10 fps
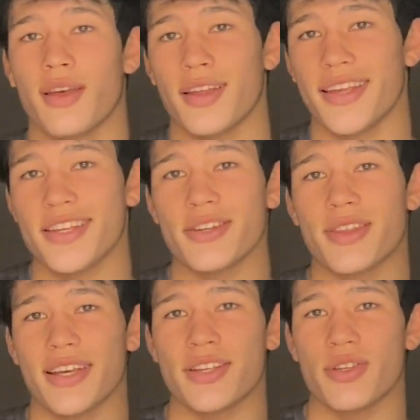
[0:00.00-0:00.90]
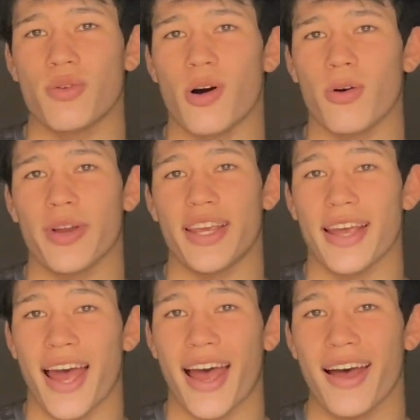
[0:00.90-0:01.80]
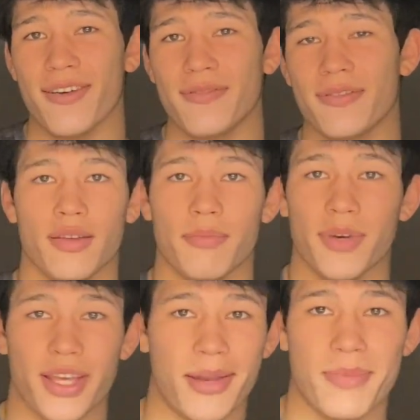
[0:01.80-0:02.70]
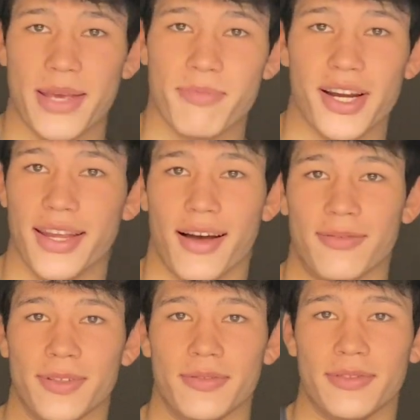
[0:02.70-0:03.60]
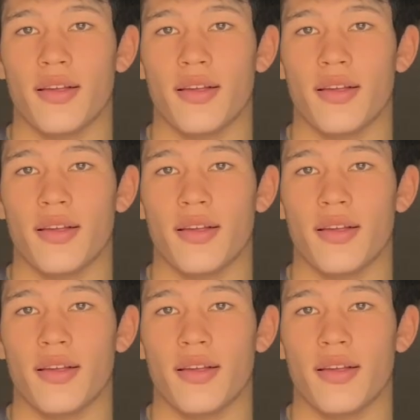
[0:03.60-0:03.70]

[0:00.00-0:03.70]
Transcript: These are things you already have, but can make money off of.